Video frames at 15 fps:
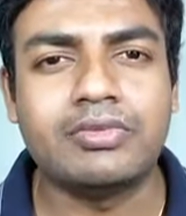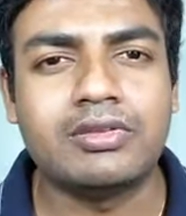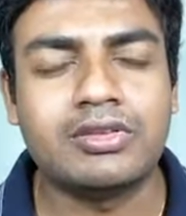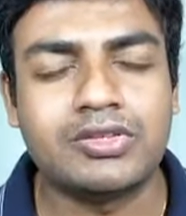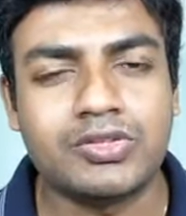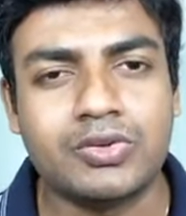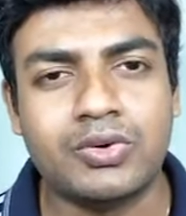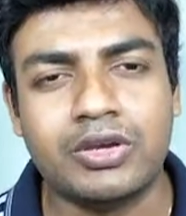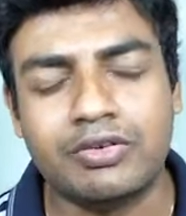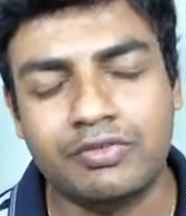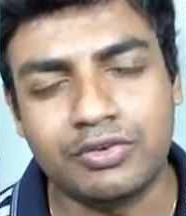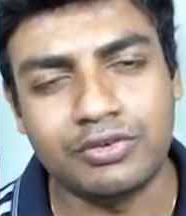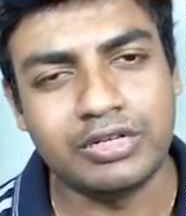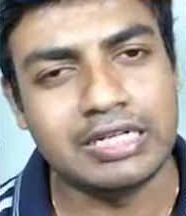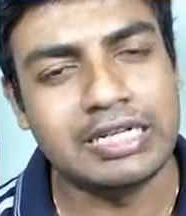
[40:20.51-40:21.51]
So if
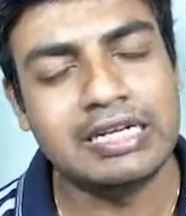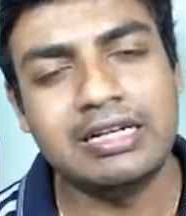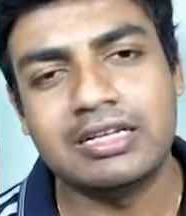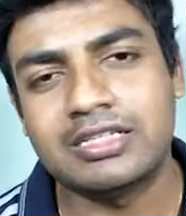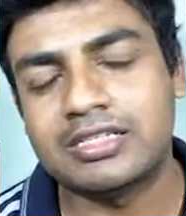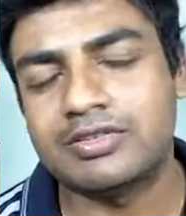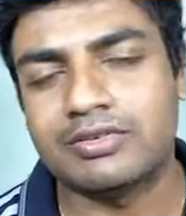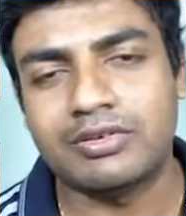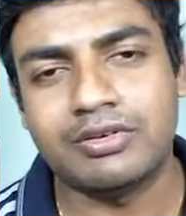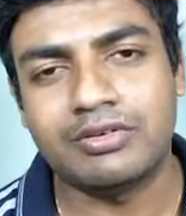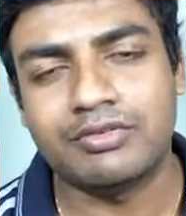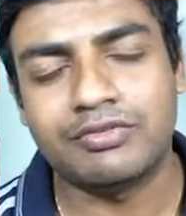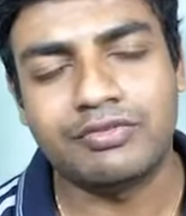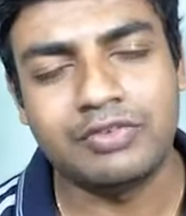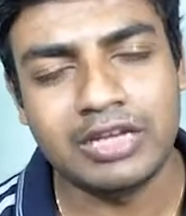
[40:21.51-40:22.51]
you need us,
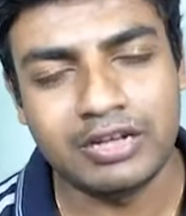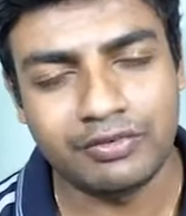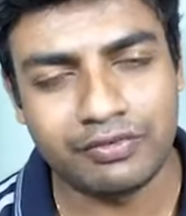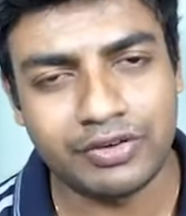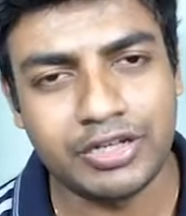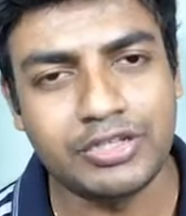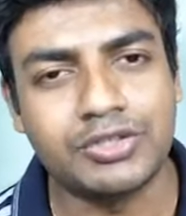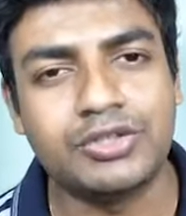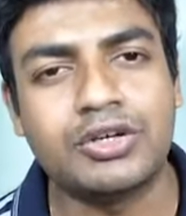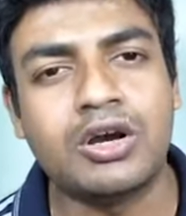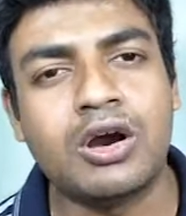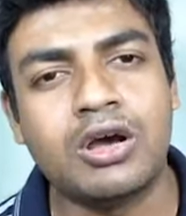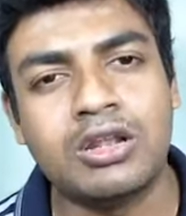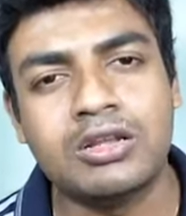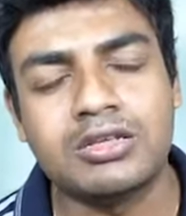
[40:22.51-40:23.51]
feel free to
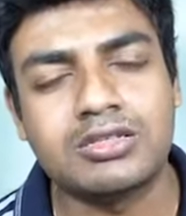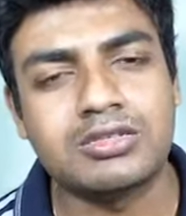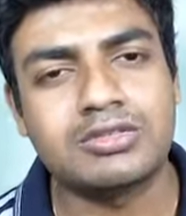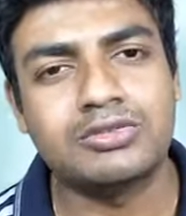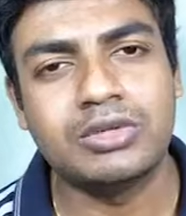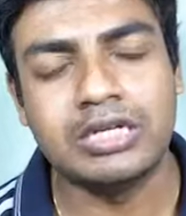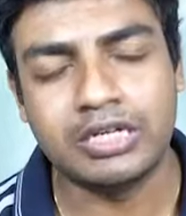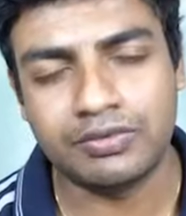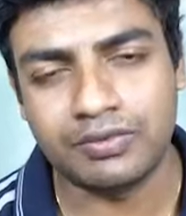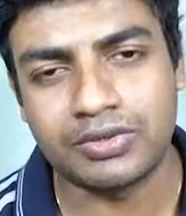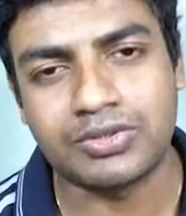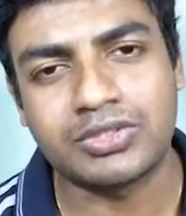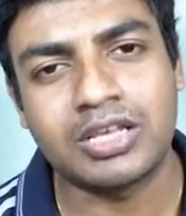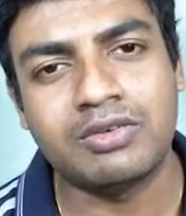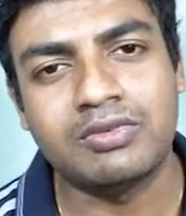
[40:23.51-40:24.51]
call us
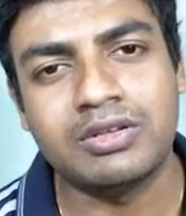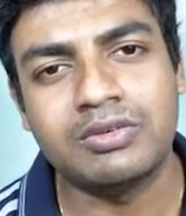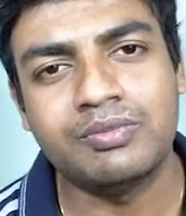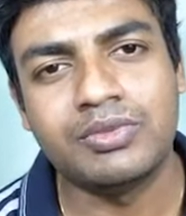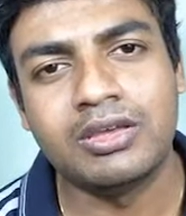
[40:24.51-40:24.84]
24/7.